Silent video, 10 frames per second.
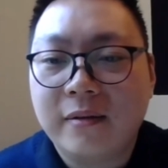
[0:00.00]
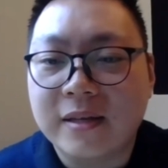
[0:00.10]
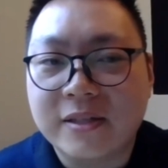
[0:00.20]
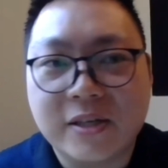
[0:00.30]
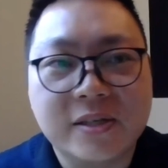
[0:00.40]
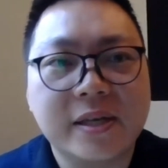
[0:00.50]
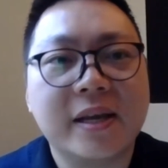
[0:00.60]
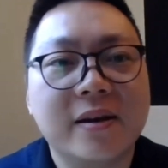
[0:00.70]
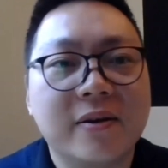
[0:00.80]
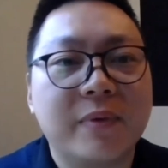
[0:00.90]
this is the
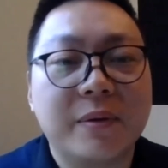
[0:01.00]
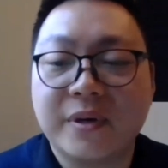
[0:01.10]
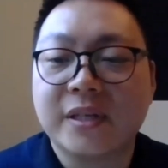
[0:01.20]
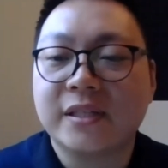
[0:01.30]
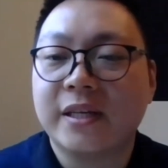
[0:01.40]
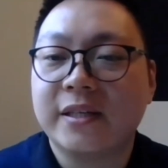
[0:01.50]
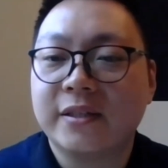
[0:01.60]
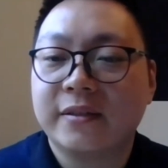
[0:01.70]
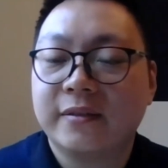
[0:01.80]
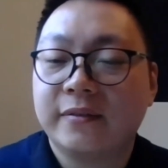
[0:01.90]
end of my presentation.